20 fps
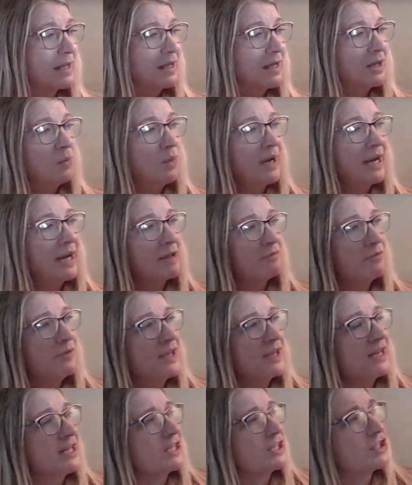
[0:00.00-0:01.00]
When I
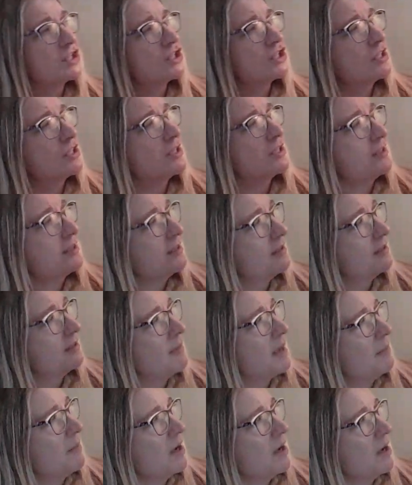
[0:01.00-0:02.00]
finish,
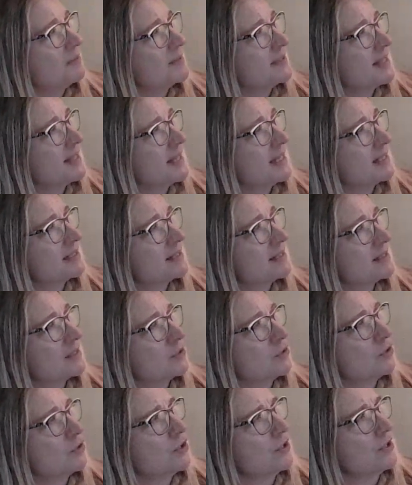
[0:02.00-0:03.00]
my mom says,
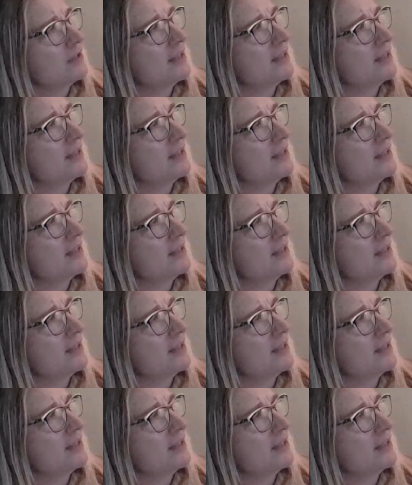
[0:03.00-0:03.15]
"Girl,